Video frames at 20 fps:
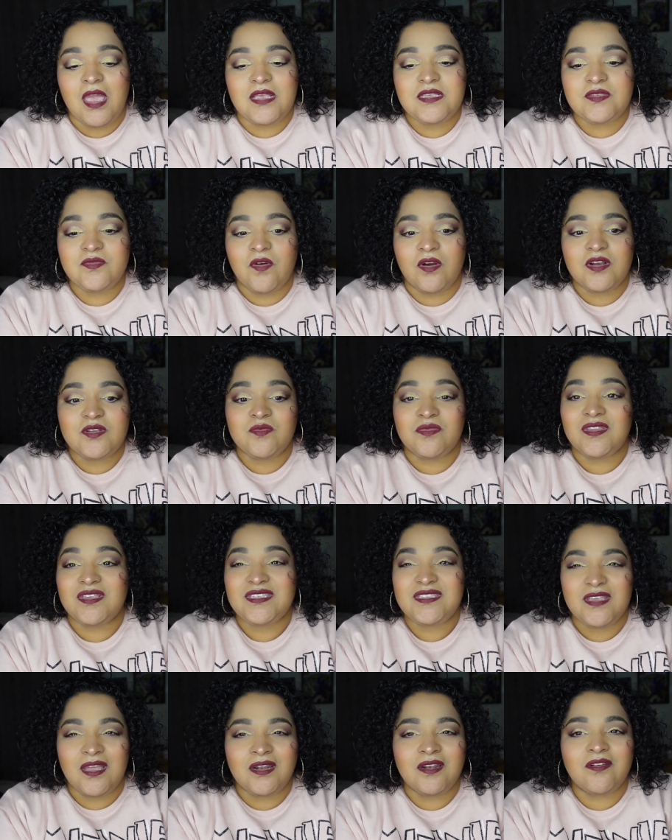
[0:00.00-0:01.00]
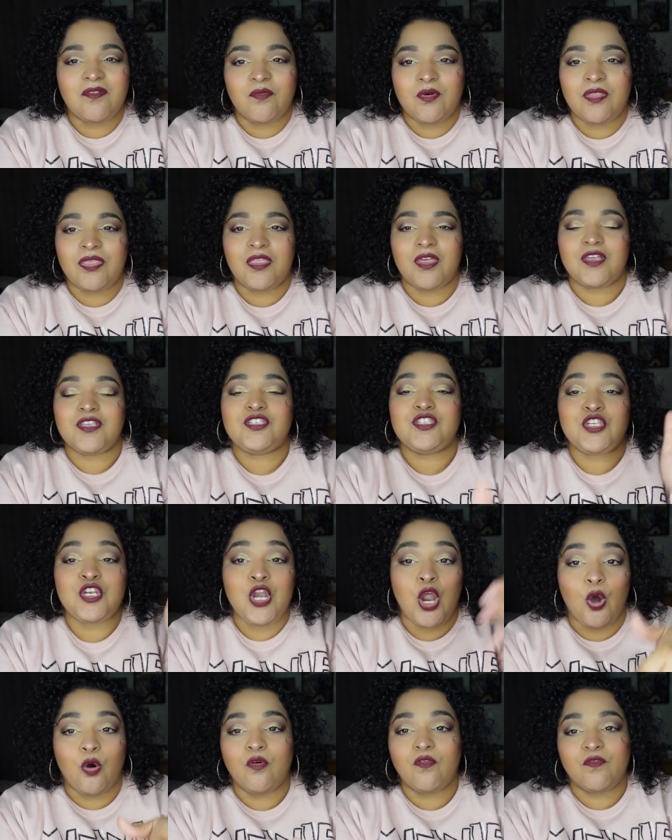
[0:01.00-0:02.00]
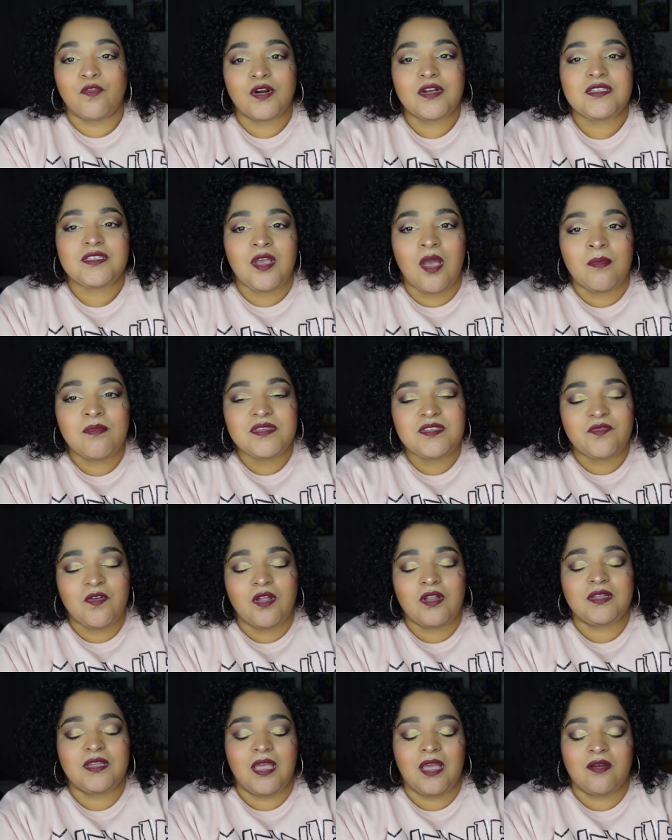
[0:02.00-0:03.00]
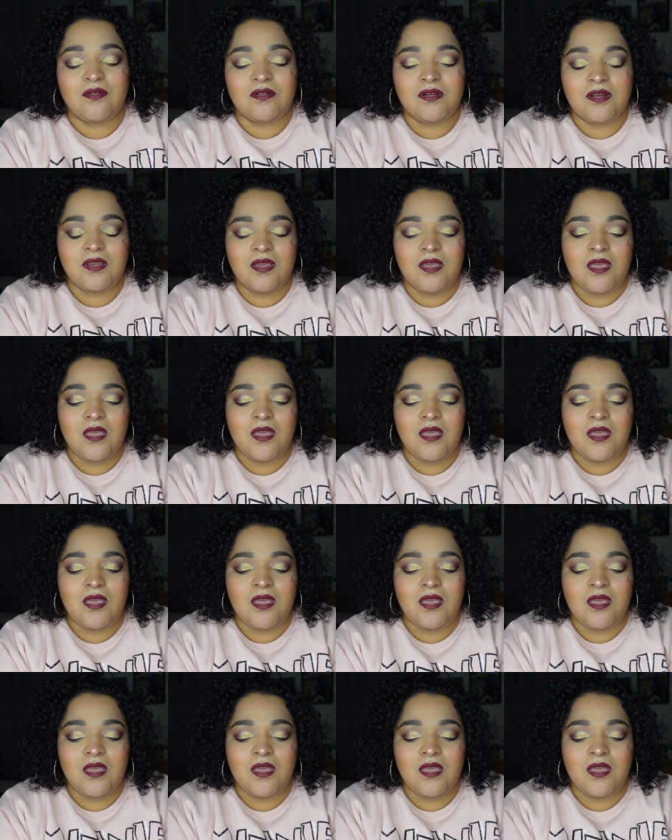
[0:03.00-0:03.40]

as far as when the sun when the snow first comes fall down.